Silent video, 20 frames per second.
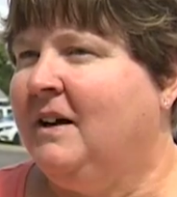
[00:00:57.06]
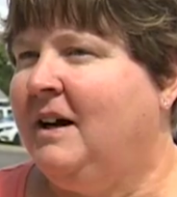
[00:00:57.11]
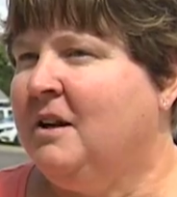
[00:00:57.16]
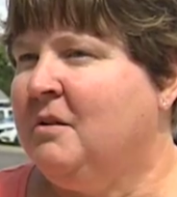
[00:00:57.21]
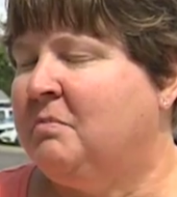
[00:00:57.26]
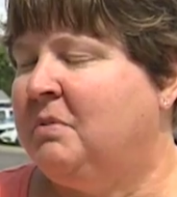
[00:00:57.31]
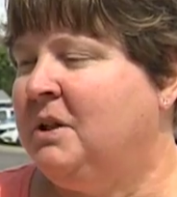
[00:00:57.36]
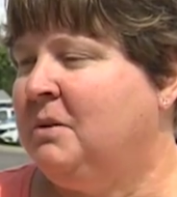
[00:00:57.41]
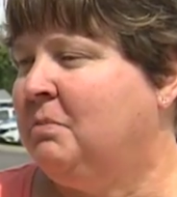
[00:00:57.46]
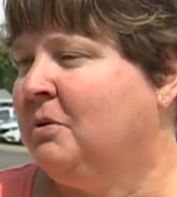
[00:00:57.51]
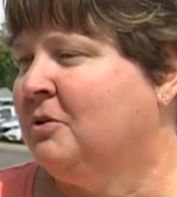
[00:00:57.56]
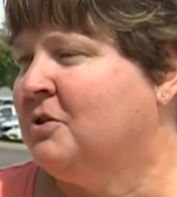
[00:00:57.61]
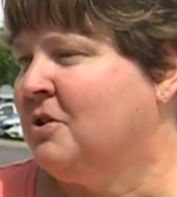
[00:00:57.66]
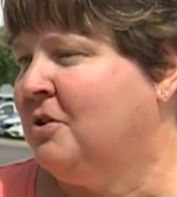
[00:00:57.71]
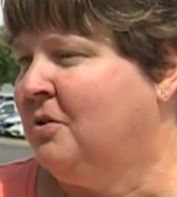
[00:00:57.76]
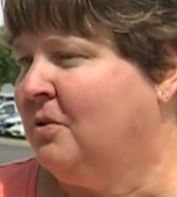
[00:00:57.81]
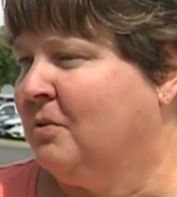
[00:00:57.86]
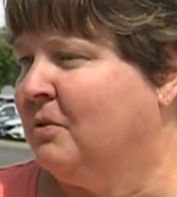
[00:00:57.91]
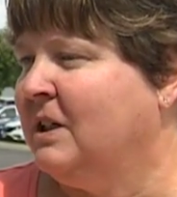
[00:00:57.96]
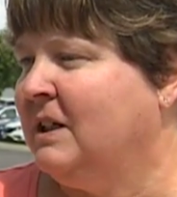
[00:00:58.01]
A lot of people
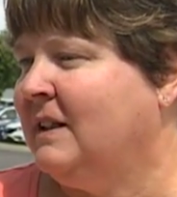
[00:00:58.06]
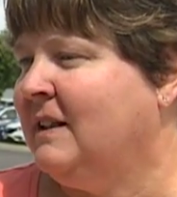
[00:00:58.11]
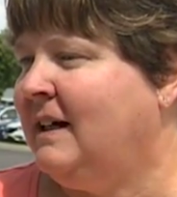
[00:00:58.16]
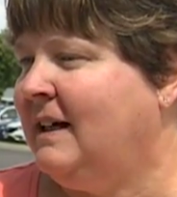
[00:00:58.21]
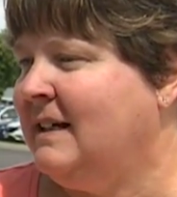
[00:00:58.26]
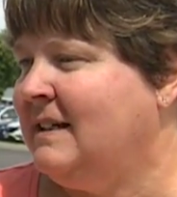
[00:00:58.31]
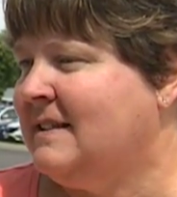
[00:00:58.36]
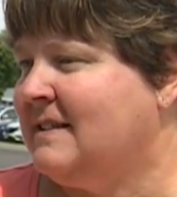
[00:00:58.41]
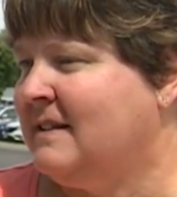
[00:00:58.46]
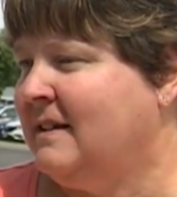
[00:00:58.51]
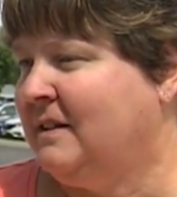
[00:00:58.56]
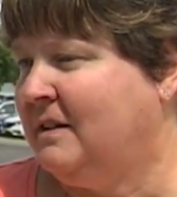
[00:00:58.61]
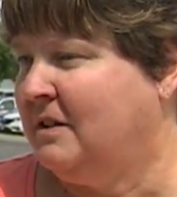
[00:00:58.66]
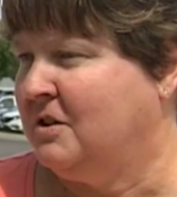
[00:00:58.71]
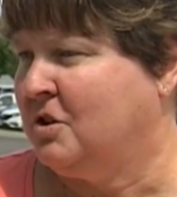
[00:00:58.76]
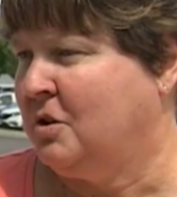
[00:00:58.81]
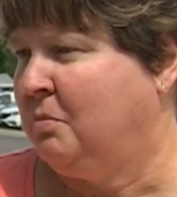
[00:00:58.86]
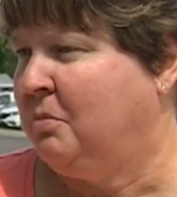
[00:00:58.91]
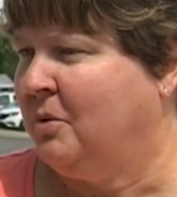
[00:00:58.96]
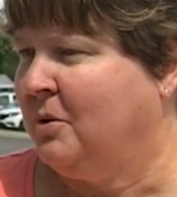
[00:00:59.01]
don't realize that
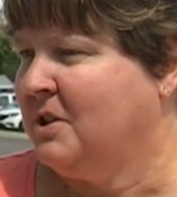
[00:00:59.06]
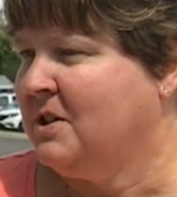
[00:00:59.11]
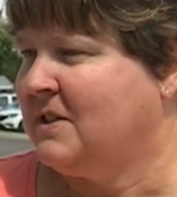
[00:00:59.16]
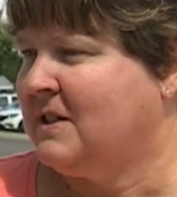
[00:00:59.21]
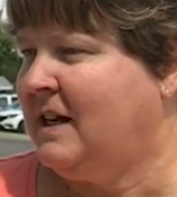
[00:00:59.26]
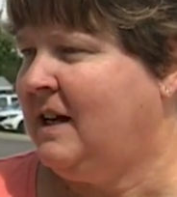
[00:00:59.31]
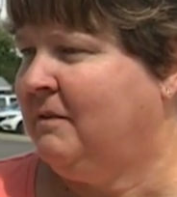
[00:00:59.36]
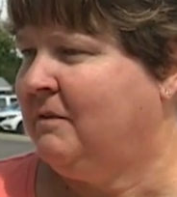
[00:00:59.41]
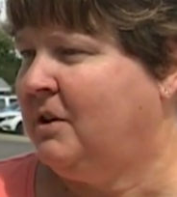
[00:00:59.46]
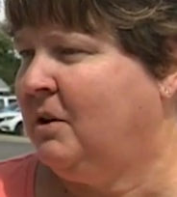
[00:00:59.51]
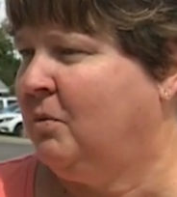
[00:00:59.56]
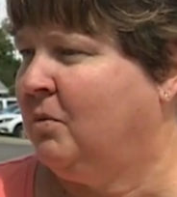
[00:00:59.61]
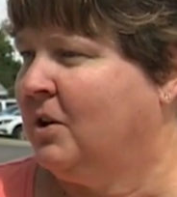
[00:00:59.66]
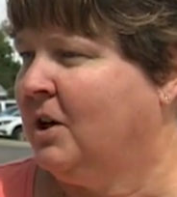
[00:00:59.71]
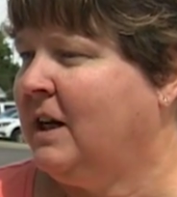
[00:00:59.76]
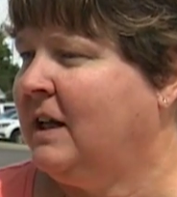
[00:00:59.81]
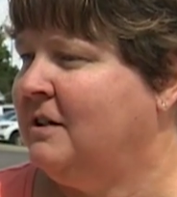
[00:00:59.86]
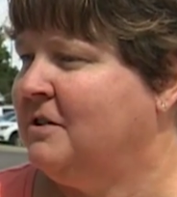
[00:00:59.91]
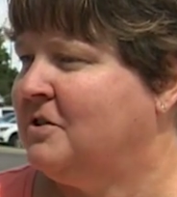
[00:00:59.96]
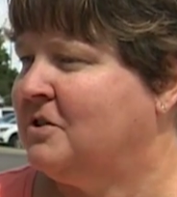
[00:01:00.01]
the support staff that
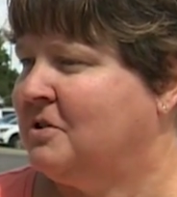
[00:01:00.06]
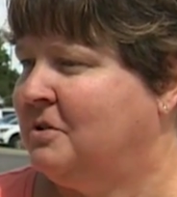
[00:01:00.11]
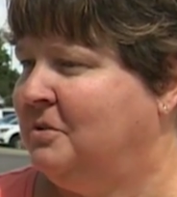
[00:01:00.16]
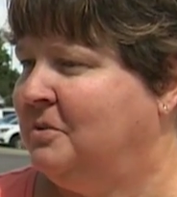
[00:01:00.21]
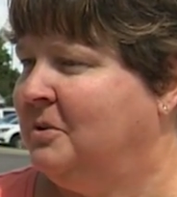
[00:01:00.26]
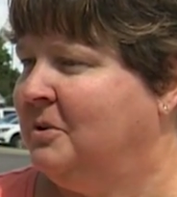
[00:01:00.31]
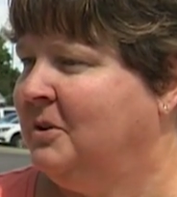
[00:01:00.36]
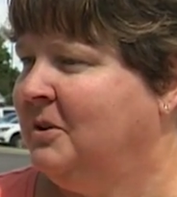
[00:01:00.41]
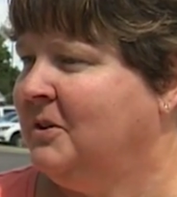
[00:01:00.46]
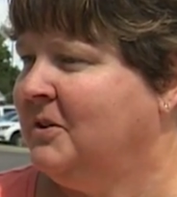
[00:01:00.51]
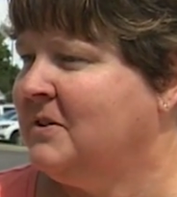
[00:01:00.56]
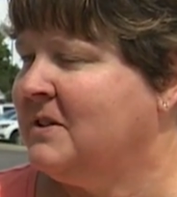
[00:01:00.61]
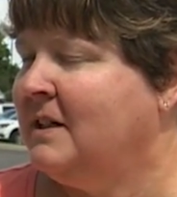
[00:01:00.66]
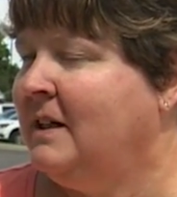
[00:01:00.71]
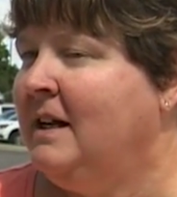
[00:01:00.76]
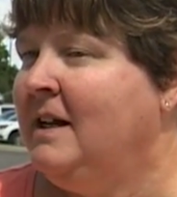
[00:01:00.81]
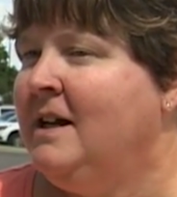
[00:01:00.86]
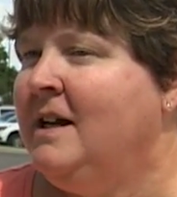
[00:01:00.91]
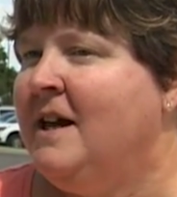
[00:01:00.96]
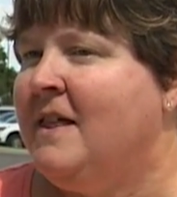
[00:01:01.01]
work in
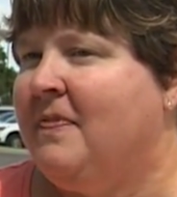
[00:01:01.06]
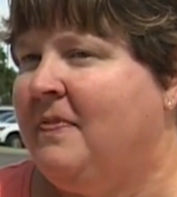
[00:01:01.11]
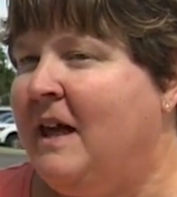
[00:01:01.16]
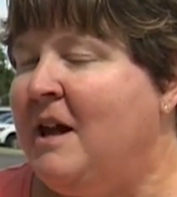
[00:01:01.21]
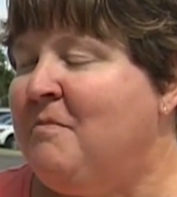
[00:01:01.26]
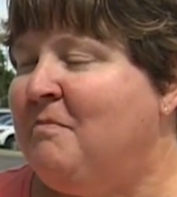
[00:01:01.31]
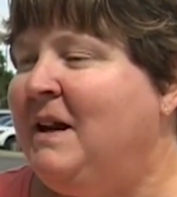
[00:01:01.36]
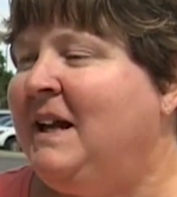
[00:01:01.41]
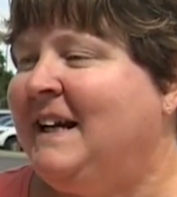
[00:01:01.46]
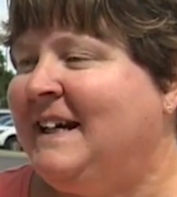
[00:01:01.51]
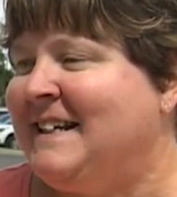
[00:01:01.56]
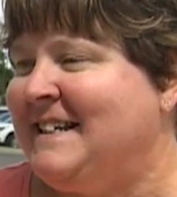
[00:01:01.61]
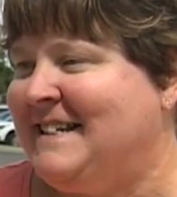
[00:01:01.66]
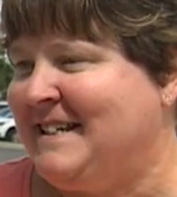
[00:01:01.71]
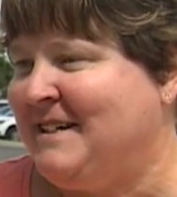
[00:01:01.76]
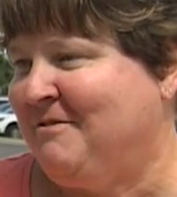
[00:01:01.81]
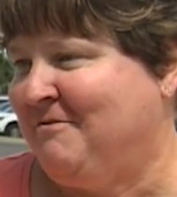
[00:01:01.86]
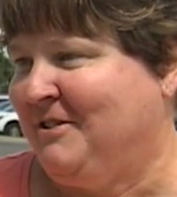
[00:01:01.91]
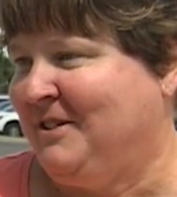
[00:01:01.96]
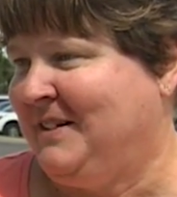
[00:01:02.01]
schools, they make a
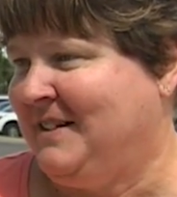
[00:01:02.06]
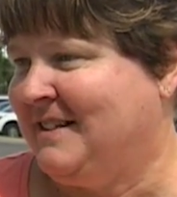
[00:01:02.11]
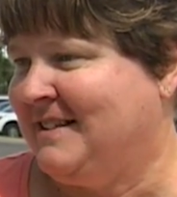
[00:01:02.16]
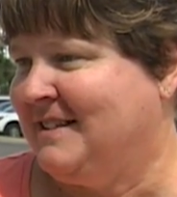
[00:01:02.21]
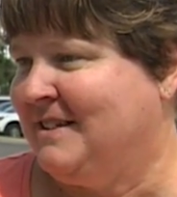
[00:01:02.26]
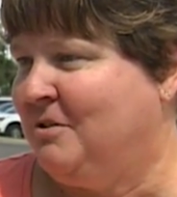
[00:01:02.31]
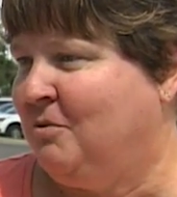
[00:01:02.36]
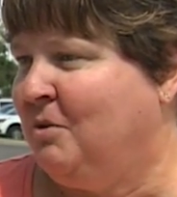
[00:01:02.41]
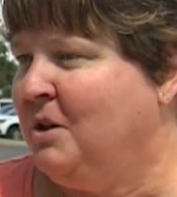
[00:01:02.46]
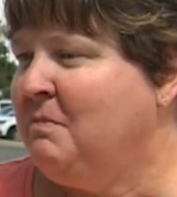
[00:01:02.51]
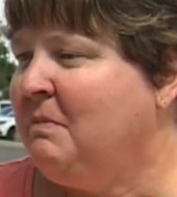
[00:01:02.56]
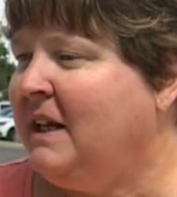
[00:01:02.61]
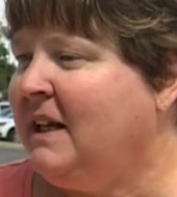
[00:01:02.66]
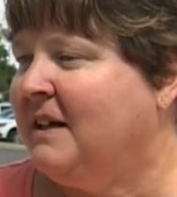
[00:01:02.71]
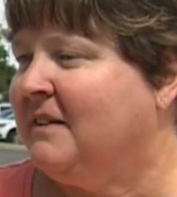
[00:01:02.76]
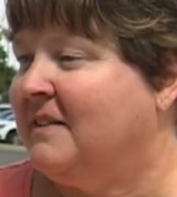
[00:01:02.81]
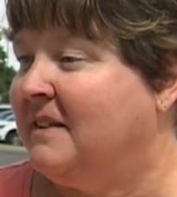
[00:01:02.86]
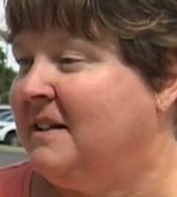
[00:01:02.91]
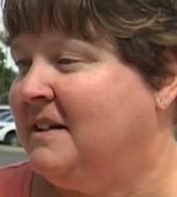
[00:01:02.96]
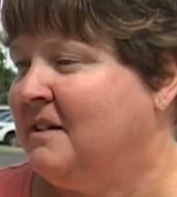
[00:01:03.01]
difference. We
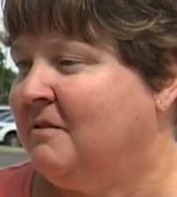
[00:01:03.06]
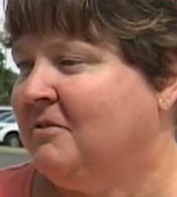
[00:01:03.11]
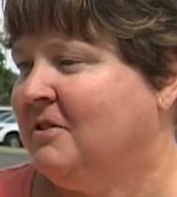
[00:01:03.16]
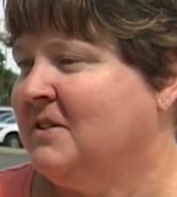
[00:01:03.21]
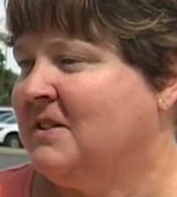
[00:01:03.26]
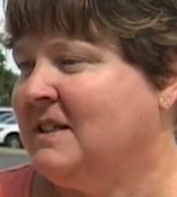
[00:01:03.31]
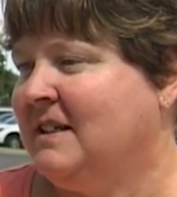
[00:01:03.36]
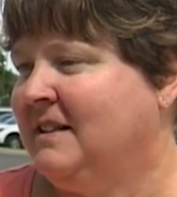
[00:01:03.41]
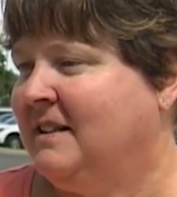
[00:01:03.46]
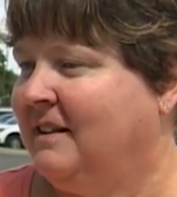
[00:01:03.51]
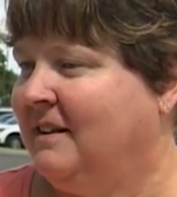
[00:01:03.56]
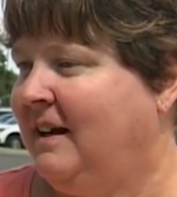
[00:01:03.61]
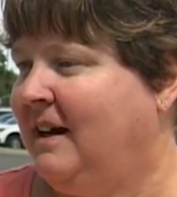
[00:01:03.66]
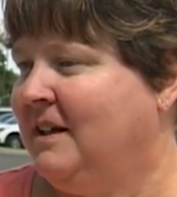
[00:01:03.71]
make the difference in the